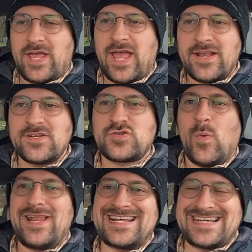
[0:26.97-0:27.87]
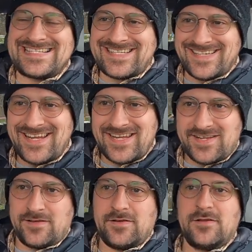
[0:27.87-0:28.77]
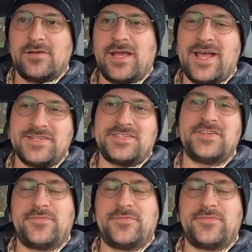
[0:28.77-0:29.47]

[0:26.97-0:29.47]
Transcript: had a 2019 SE